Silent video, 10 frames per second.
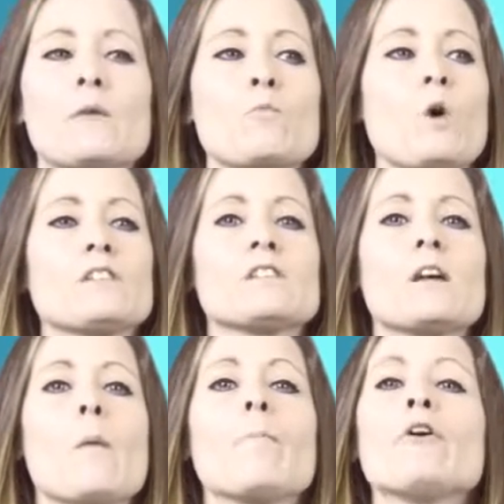what
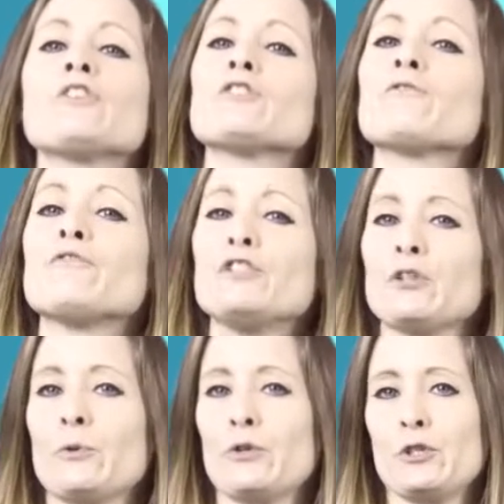point of
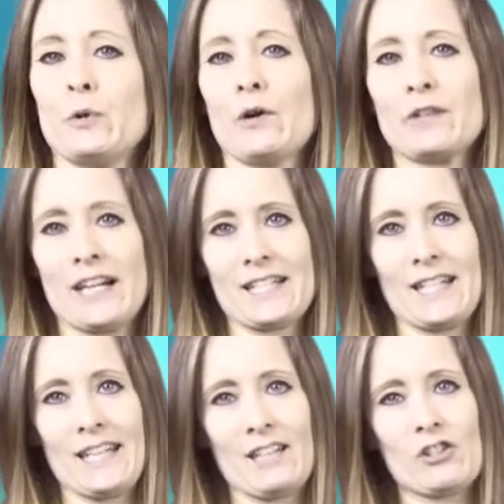view you are
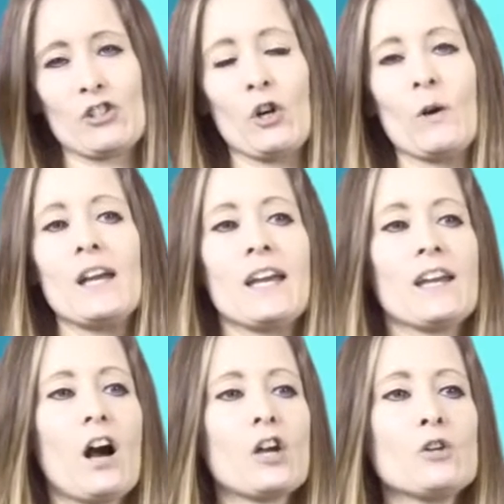writing in. So
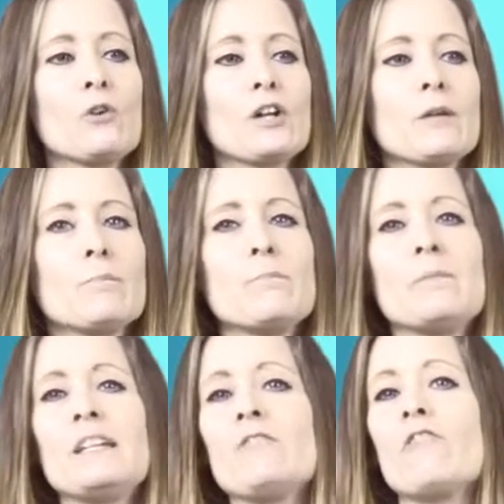are you gonna
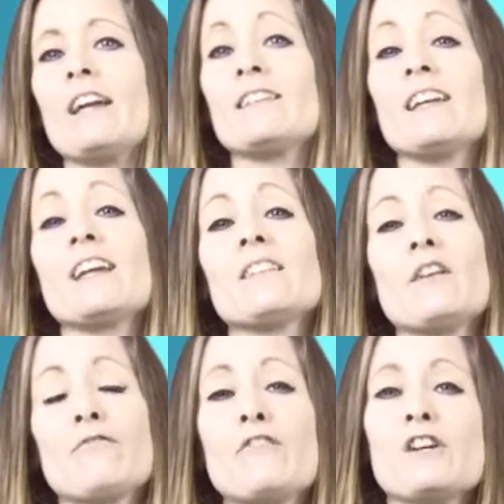be writing
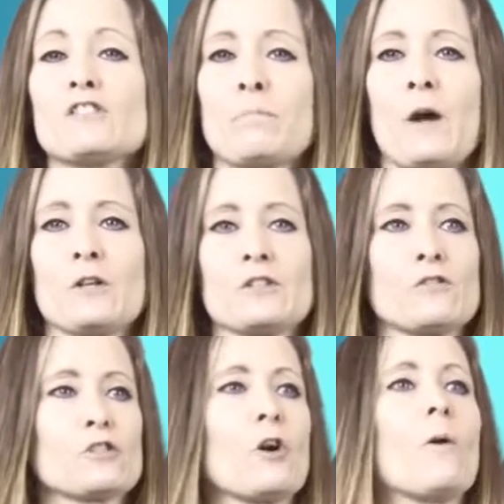in first
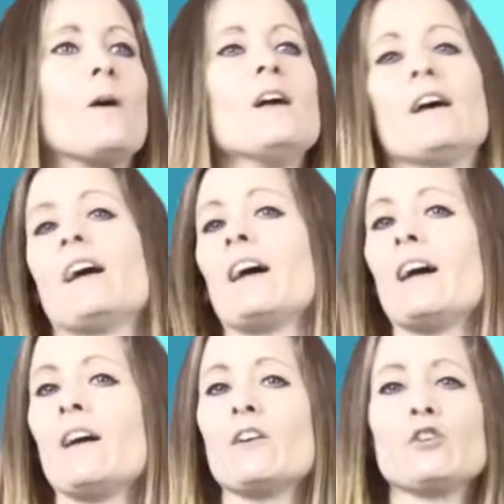person? So
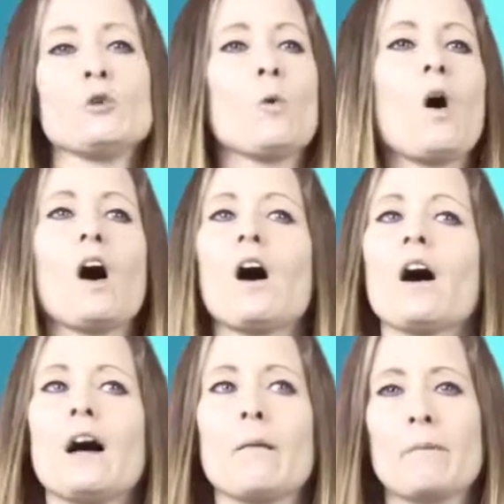you
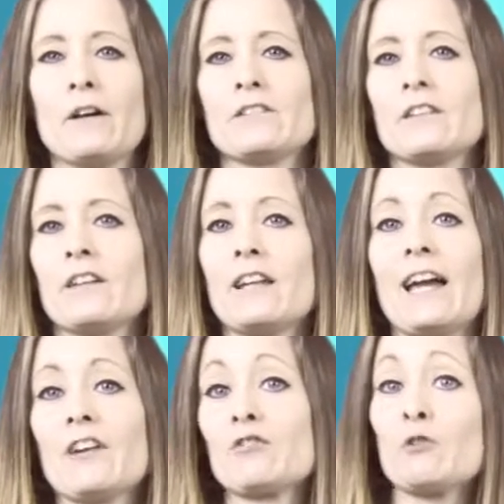are a person
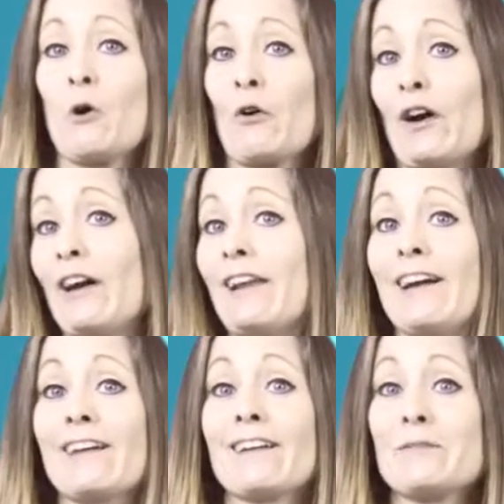like Zora,
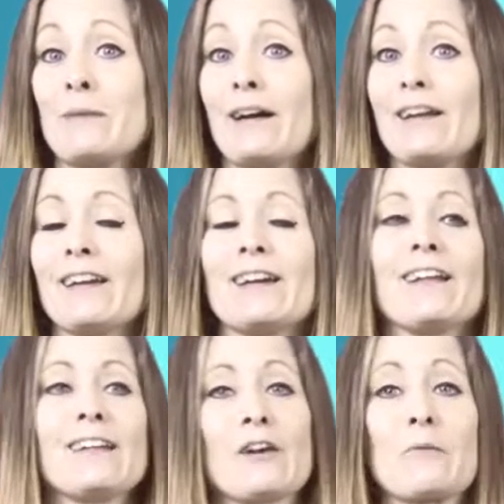like in
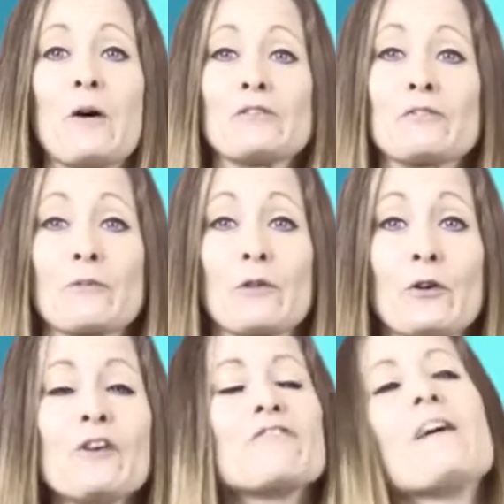my Necromancer from the
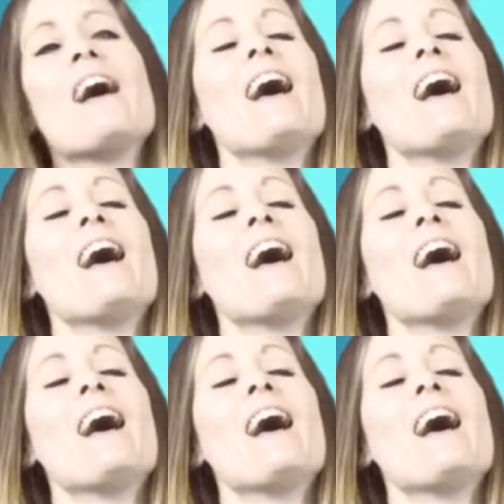North.